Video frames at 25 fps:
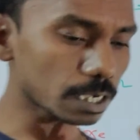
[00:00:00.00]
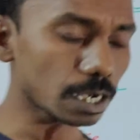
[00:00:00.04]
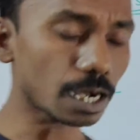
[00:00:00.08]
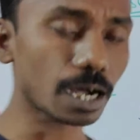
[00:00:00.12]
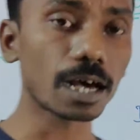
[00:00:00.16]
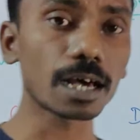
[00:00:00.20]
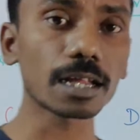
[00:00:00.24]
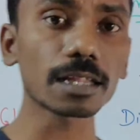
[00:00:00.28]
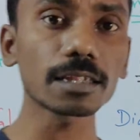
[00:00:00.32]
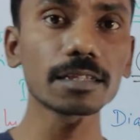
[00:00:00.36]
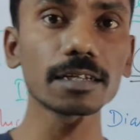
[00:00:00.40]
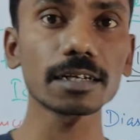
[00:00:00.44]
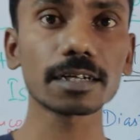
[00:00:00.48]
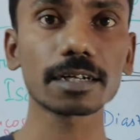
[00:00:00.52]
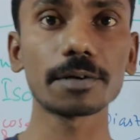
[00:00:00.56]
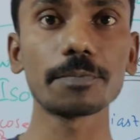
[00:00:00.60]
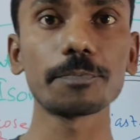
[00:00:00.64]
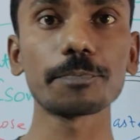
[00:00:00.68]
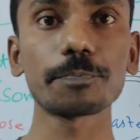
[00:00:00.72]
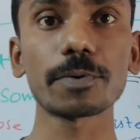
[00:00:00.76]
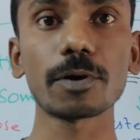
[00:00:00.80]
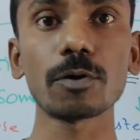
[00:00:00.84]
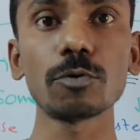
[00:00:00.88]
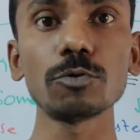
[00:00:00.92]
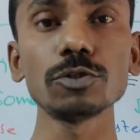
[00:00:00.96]
are the
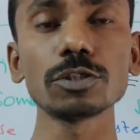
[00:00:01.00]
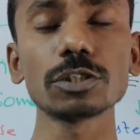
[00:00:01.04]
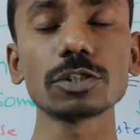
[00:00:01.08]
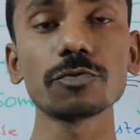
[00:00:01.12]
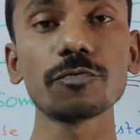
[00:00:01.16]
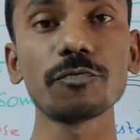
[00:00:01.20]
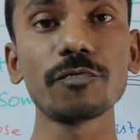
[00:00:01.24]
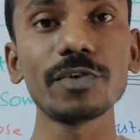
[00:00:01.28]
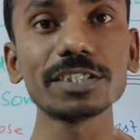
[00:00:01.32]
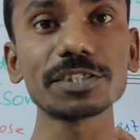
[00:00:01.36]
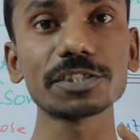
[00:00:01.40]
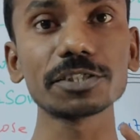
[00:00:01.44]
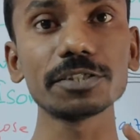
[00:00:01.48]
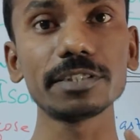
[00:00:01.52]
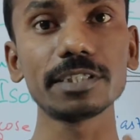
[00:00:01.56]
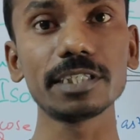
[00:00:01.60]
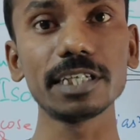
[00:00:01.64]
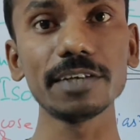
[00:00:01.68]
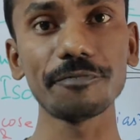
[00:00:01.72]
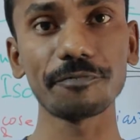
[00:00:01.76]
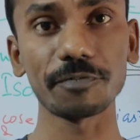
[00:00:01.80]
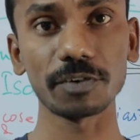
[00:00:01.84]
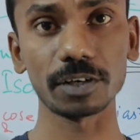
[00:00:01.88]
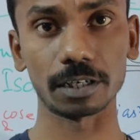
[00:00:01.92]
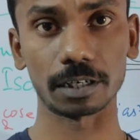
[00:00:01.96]
compounds which
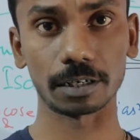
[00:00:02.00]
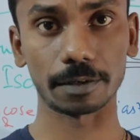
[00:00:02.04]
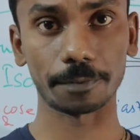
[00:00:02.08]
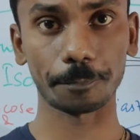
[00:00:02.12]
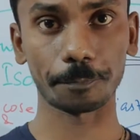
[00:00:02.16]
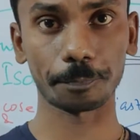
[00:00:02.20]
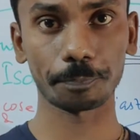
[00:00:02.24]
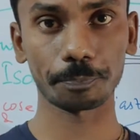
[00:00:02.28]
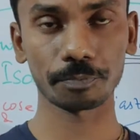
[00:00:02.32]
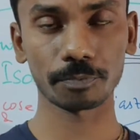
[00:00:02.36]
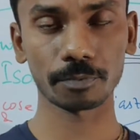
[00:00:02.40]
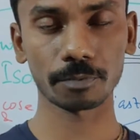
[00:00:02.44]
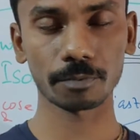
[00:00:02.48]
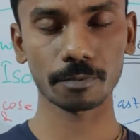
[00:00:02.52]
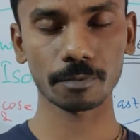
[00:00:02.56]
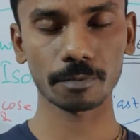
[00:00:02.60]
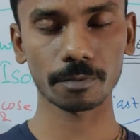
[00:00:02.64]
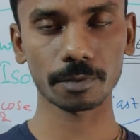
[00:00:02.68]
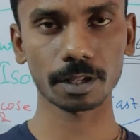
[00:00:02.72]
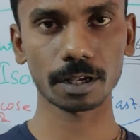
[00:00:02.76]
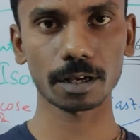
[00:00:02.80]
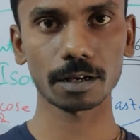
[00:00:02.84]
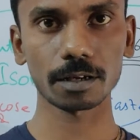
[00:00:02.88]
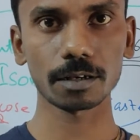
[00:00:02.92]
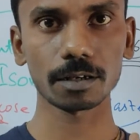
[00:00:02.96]
differ
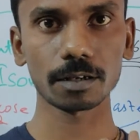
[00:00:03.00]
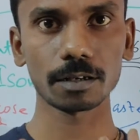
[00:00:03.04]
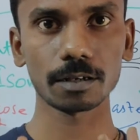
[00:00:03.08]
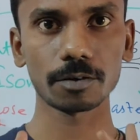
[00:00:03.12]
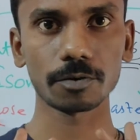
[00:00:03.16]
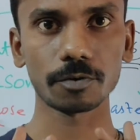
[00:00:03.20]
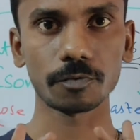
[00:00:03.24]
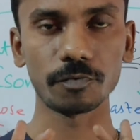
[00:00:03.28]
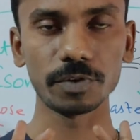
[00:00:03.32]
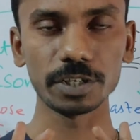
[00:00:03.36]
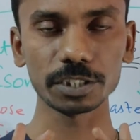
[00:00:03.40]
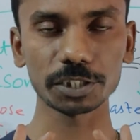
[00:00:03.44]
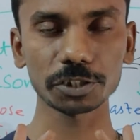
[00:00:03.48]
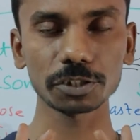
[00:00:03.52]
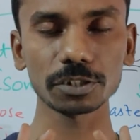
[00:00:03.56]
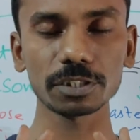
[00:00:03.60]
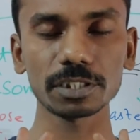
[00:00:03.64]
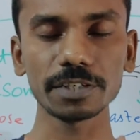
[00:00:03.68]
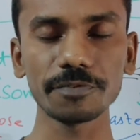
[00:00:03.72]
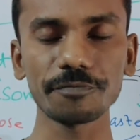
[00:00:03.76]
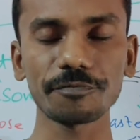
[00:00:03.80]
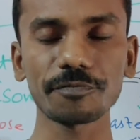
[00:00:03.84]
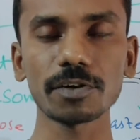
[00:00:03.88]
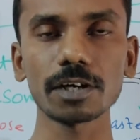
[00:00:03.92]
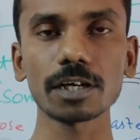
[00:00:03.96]

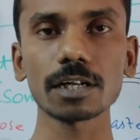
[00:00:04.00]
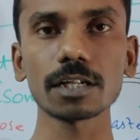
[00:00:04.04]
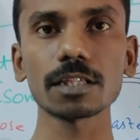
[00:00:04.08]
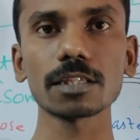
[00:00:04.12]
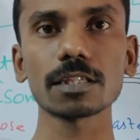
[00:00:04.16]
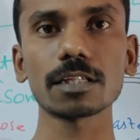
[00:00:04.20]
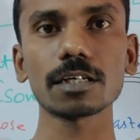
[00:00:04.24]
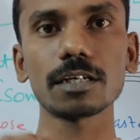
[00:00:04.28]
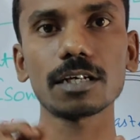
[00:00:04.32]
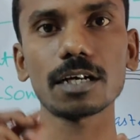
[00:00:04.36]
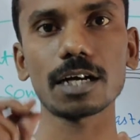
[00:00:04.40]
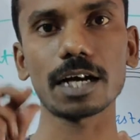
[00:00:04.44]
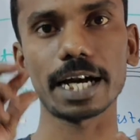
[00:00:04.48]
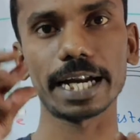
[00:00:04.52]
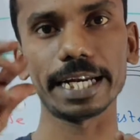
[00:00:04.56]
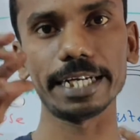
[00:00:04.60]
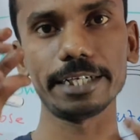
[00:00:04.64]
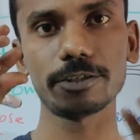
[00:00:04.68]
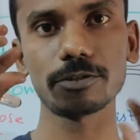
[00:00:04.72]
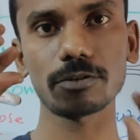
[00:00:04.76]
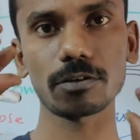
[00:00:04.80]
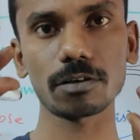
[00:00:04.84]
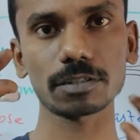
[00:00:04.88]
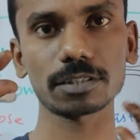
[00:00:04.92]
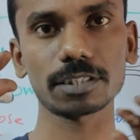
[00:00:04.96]
the
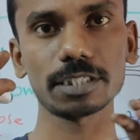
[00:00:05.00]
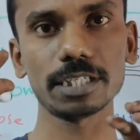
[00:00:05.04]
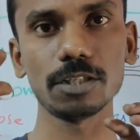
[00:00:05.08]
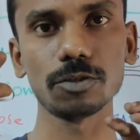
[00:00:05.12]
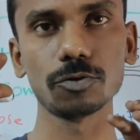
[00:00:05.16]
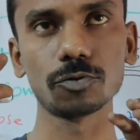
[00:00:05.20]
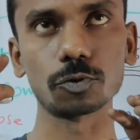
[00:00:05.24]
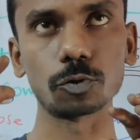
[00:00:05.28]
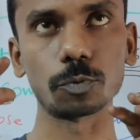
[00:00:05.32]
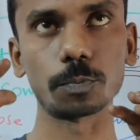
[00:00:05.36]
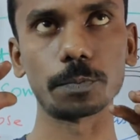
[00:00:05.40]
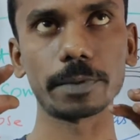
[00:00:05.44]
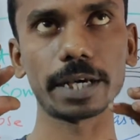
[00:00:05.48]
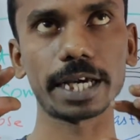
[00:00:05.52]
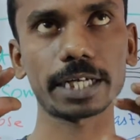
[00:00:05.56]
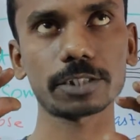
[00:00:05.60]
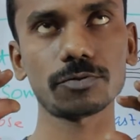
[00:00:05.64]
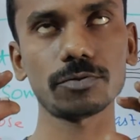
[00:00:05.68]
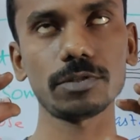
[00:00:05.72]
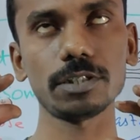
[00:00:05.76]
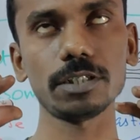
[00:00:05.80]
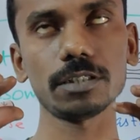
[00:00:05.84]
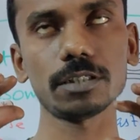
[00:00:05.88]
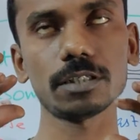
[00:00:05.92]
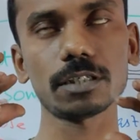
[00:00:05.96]
hydroxyl group.
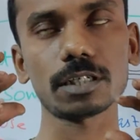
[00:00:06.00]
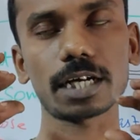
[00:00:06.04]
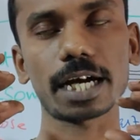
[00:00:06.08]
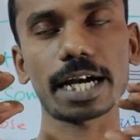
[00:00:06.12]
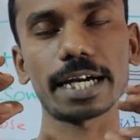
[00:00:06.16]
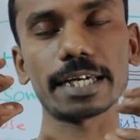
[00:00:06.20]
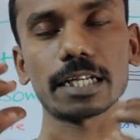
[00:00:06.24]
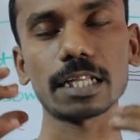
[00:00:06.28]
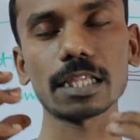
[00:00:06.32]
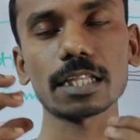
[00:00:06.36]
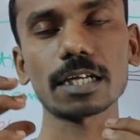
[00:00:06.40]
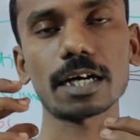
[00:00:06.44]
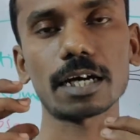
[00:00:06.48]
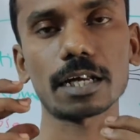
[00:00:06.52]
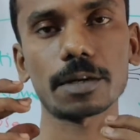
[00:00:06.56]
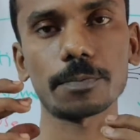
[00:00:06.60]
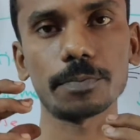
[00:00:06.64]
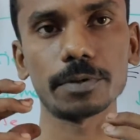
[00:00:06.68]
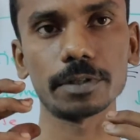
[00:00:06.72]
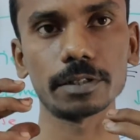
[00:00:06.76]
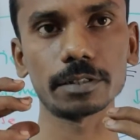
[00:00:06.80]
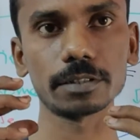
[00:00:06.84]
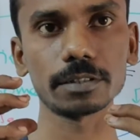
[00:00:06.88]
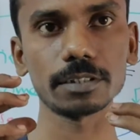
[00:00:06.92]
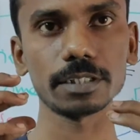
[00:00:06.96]
Actually, the chiral
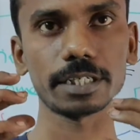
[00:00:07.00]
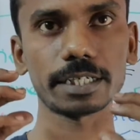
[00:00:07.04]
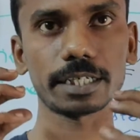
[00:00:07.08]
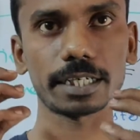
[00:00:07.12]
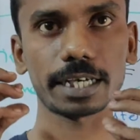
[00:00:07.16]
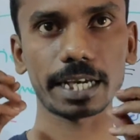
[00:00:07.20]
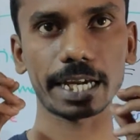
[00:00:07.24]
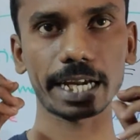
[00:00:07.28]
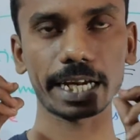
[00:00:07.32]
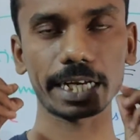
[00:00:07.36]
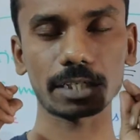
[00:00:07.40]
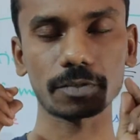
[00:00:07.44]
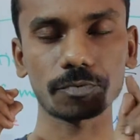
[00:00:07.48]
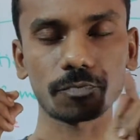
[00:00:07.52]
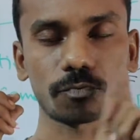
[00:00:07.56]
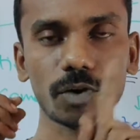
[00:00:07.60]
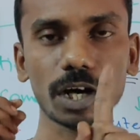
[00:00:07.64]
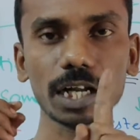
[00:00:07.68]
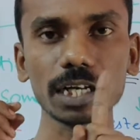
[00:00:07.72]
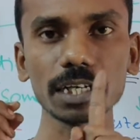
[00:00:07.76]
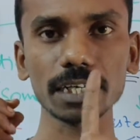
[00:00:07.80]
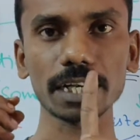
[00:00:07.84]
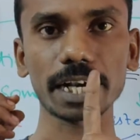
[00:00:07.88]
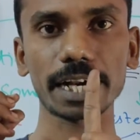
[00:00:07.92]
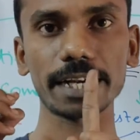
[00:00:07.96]
carbon, at
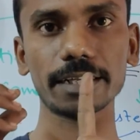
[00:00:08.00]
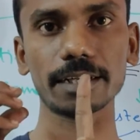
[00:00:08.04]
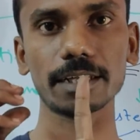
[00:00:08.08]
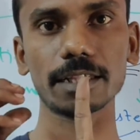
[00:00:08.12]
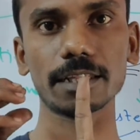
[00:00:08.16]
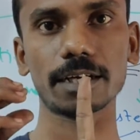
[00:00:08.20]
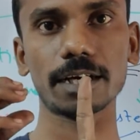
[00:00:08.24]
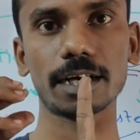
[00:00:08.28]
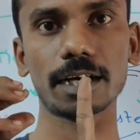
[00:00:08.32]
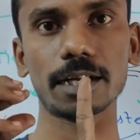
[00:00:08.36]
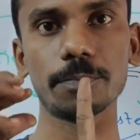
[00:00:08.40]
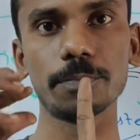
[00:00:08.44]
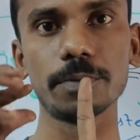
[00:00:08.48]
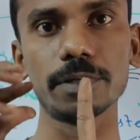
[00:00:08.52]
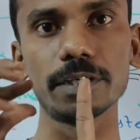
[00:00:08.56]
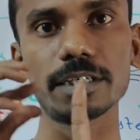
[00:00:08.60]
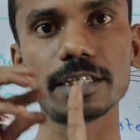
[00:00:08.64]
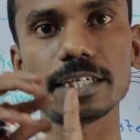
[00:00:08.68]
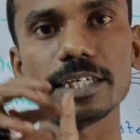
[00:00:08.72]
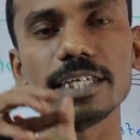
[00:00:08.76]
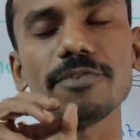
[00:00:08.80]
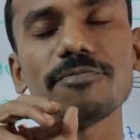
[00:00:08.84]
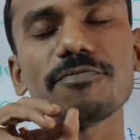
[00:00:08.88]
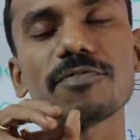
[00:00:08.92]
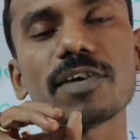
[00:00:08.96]
one chiral
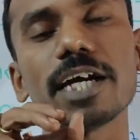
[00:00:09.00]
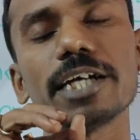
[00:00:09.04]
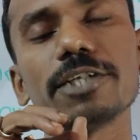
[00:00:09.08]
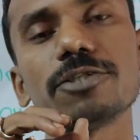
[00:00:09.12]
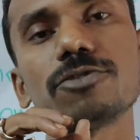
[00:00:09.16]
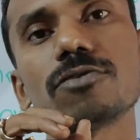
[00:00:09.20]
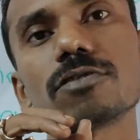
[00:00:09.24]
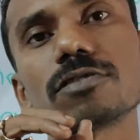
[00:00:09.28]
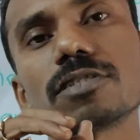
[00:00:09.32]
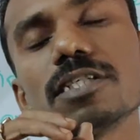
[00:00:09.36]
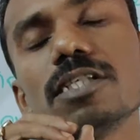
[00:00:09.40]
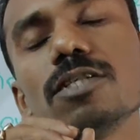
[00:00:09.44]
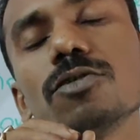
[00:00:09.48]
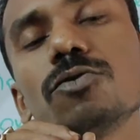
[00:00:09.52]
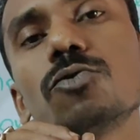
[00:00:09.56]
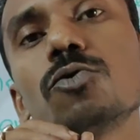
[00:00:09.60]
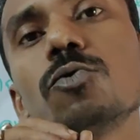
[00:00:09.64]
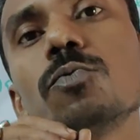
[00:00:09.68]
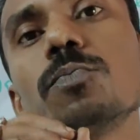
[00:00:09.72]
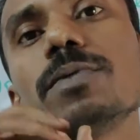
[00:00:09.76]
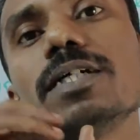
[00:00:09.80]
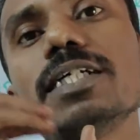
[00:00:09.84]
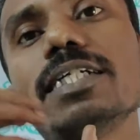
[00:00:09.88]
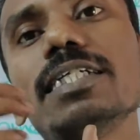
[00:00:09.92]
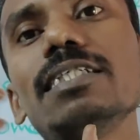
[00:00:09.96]
carbon, if hydroxyl
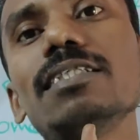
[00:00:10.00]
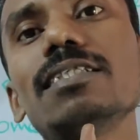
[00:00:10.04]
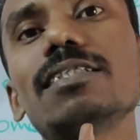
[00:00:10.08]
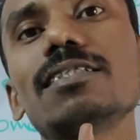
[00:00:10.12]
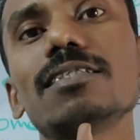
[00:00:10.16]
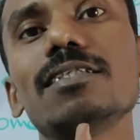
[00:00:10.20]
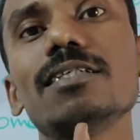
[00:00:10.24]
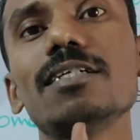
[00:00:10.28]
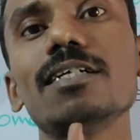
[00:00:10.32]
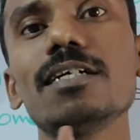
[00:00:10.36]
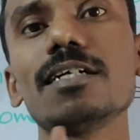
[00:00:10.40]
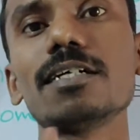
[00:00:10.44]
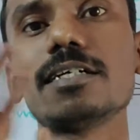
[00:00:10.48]
group is